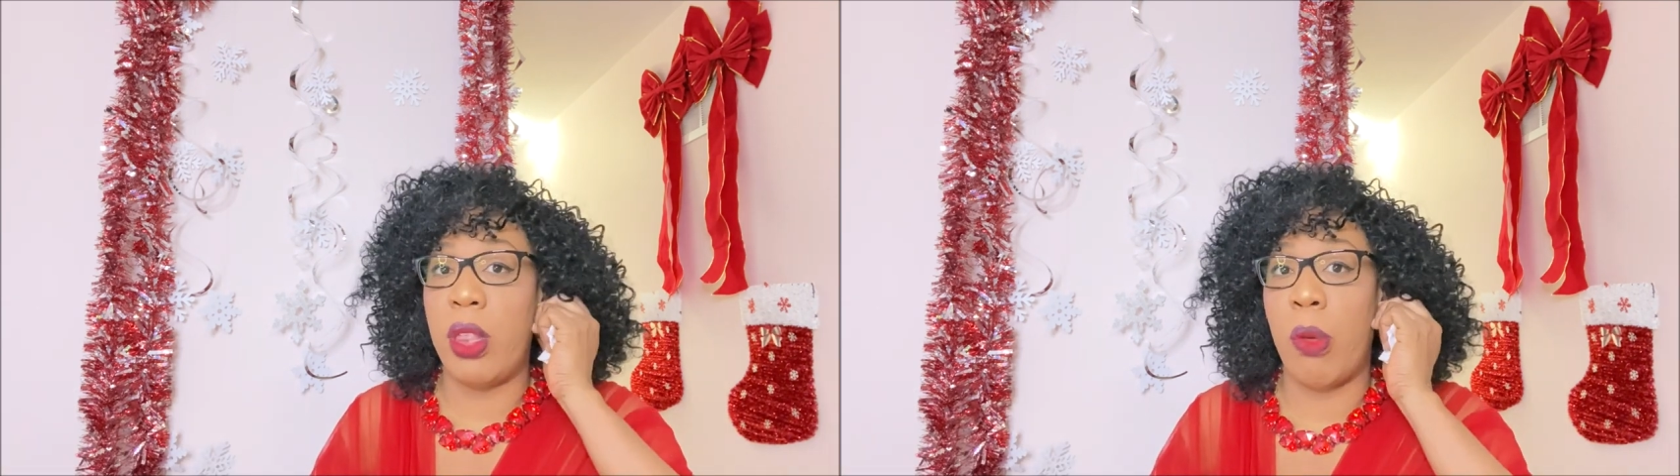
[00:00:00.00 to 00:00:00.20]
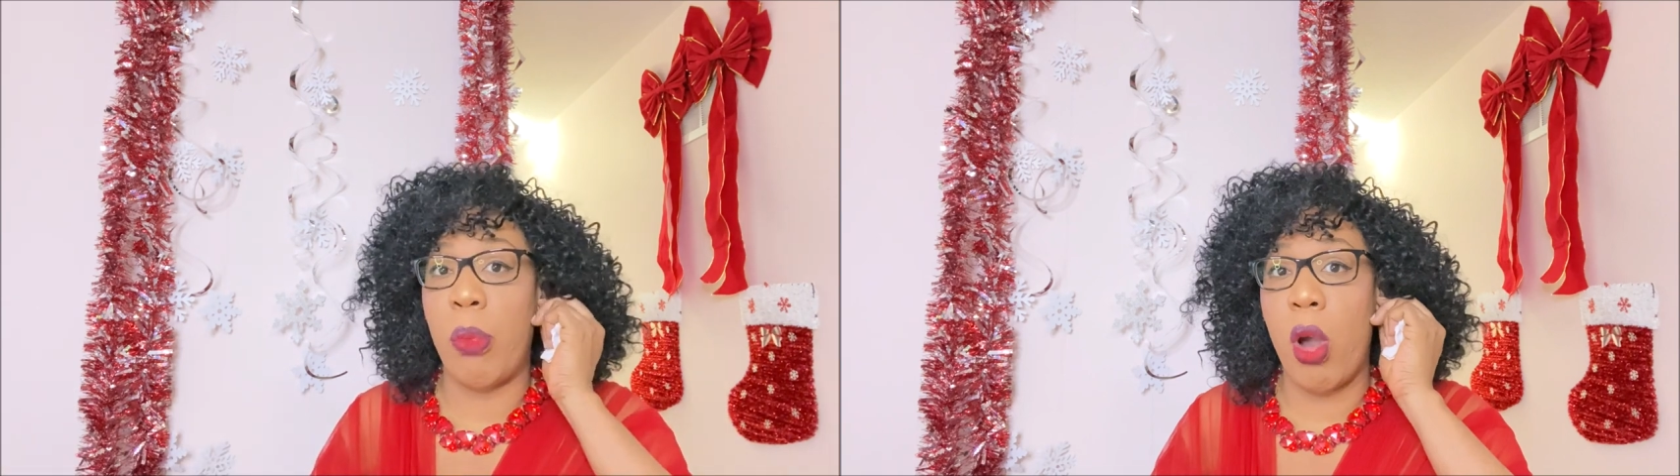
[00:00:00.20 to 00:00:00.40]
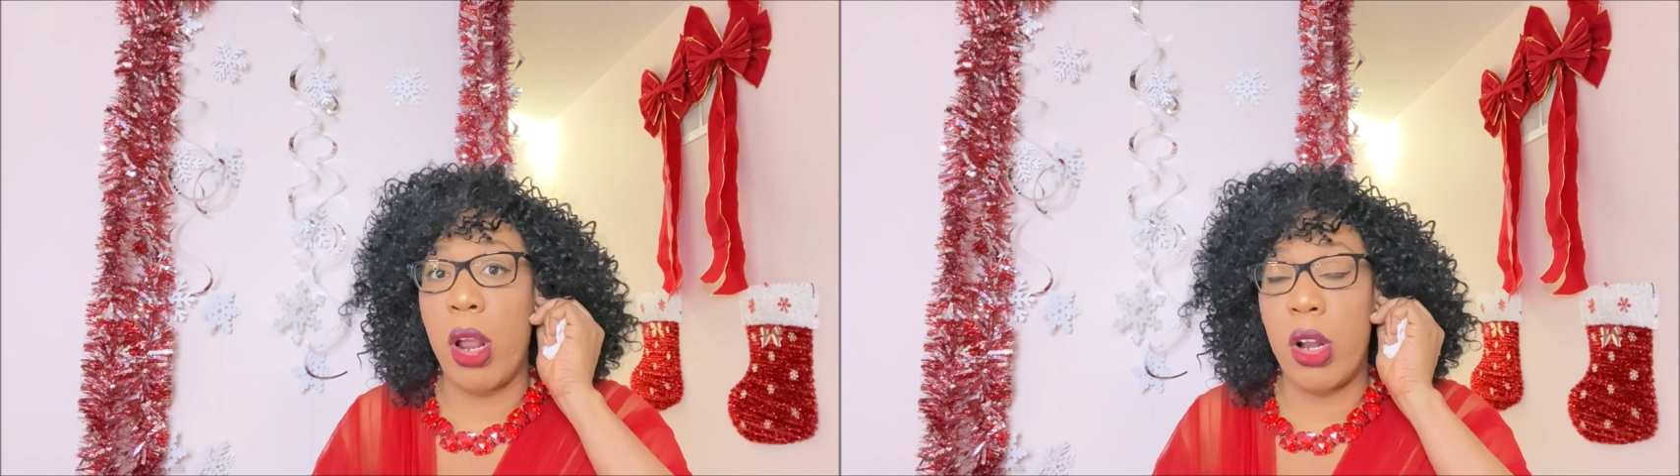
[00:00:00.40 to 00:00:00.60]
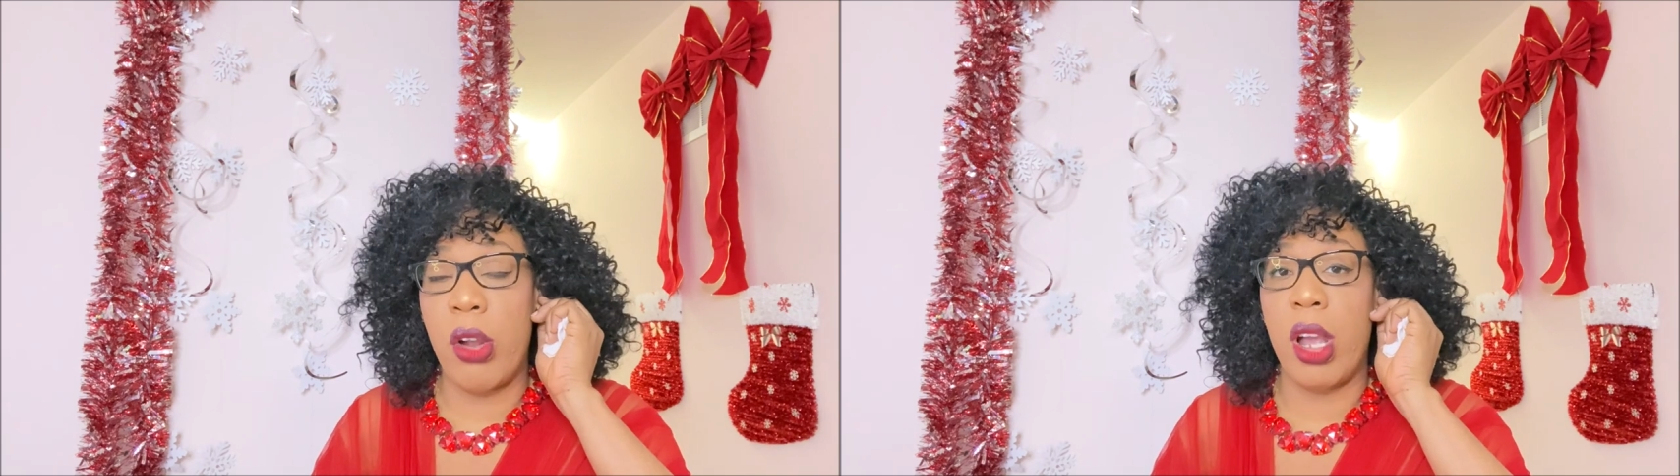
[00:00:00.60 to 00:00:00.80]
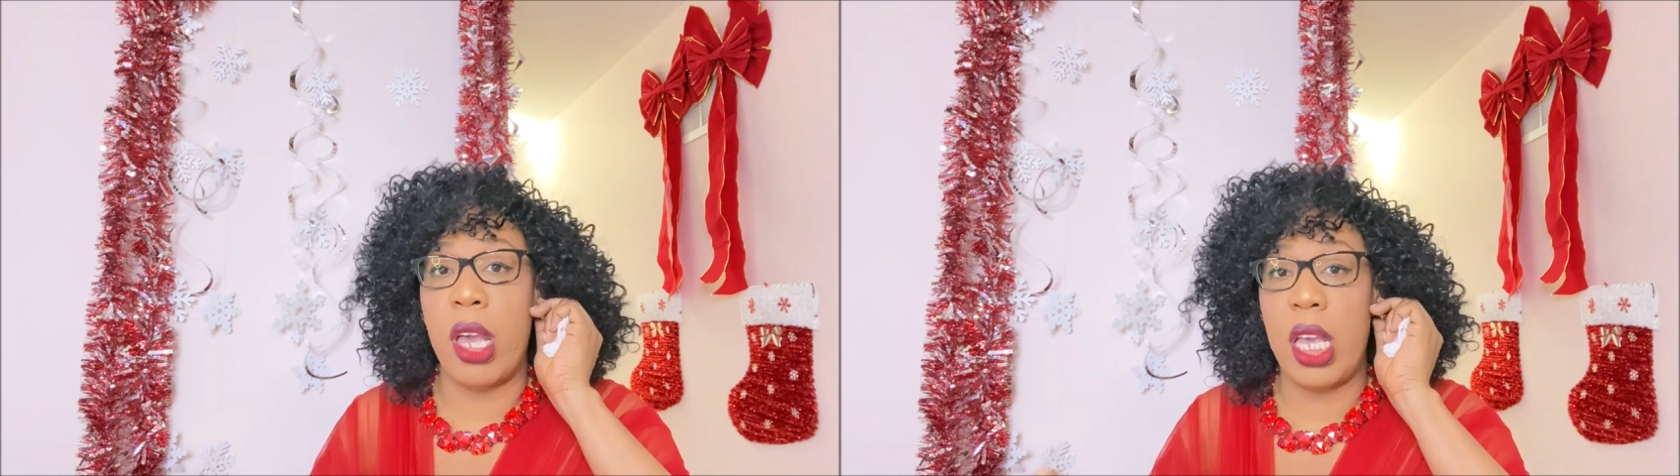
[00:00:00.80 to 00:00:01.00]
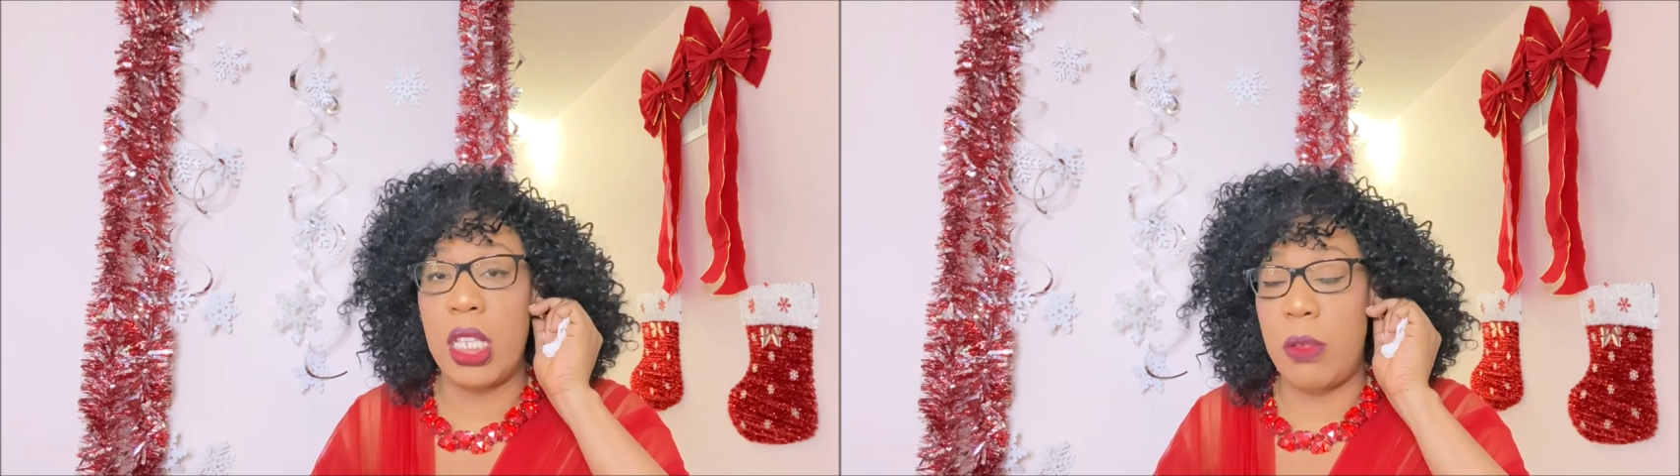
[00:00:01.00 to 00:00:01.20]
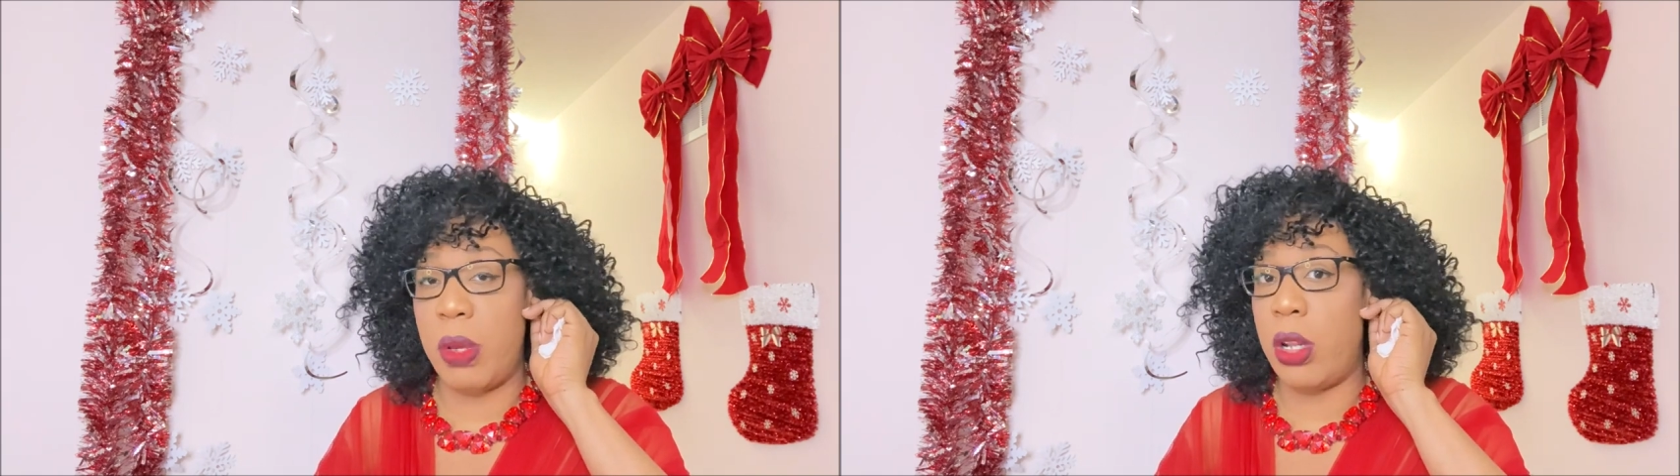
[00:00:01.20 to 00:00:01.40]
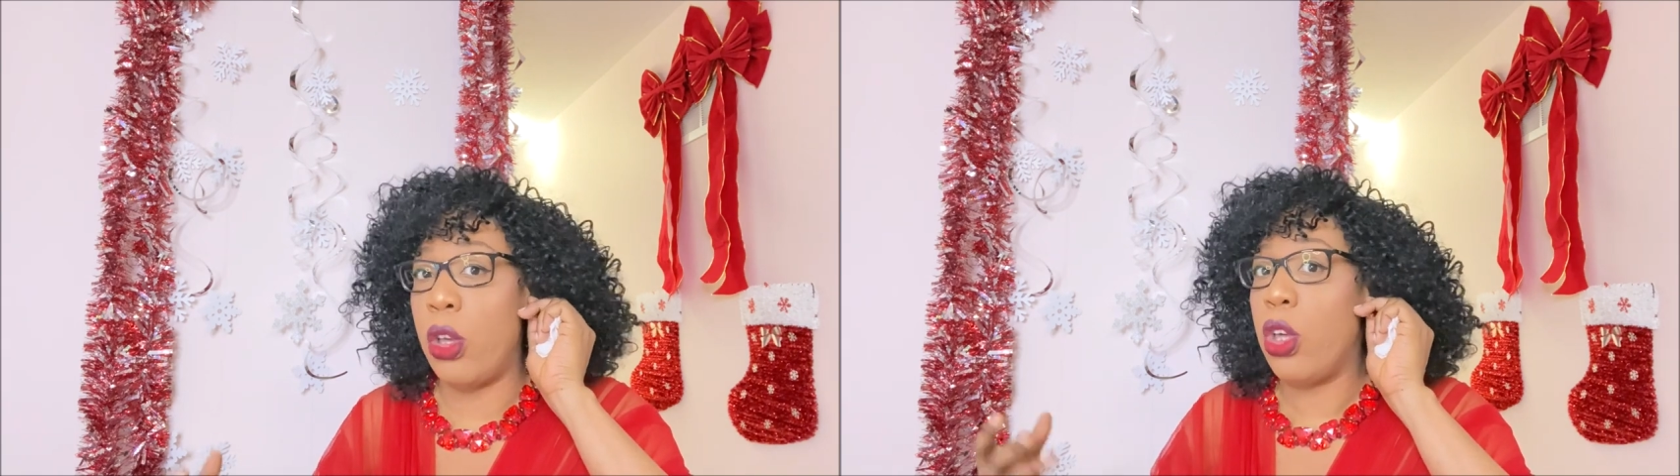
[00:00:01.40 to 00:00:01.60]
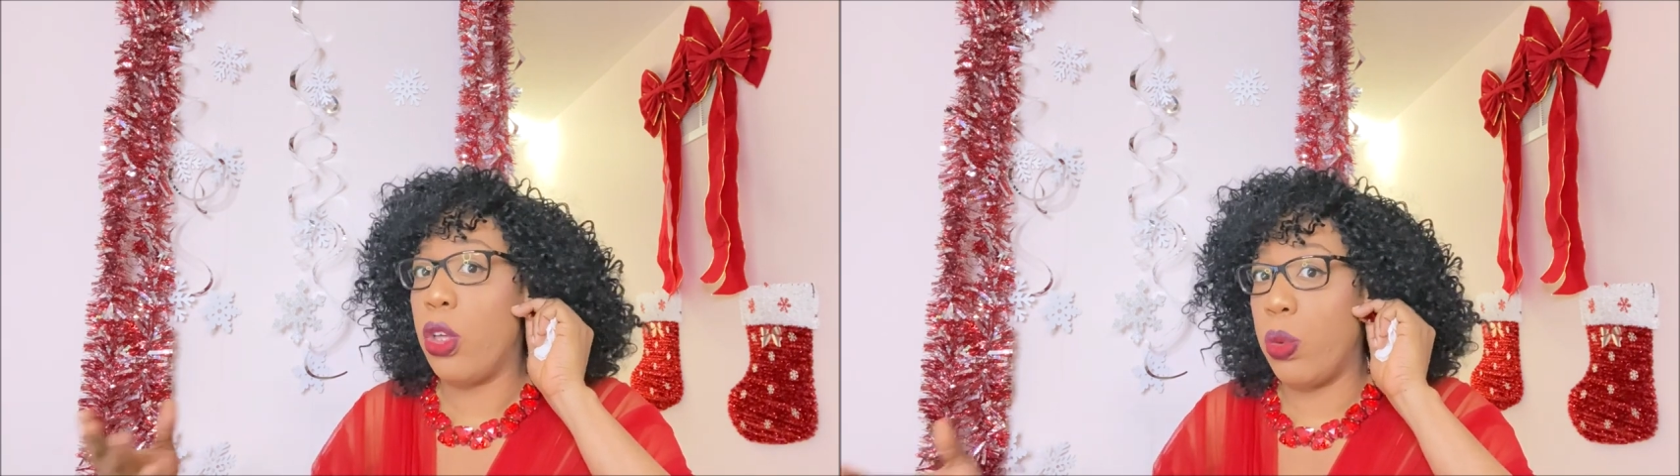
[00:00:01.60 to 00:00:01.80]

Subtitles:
with her partner, her husband,